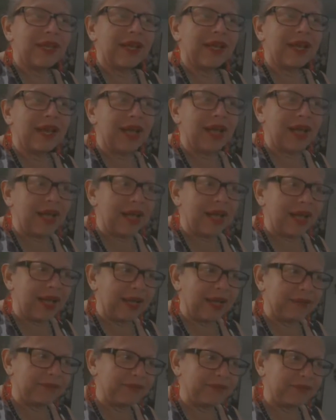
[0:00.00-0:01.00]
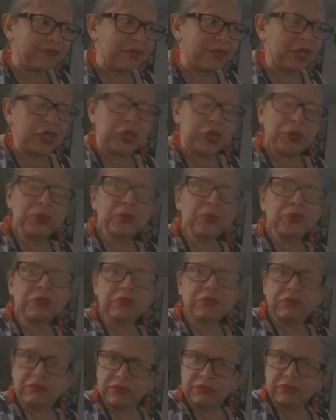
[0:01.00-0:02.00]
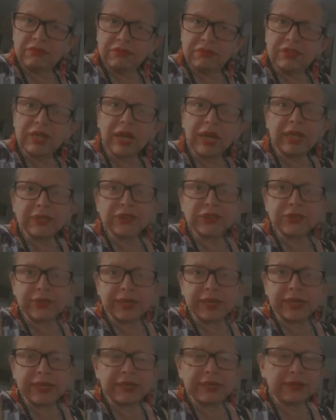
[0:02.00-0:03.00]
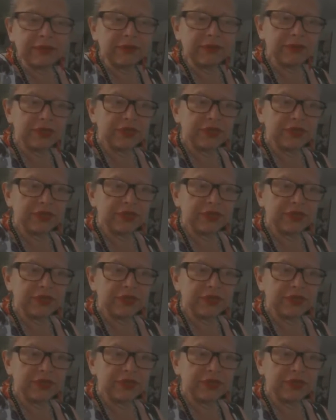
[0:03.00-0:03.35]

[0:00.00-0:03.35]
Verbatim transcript: uh, the new country which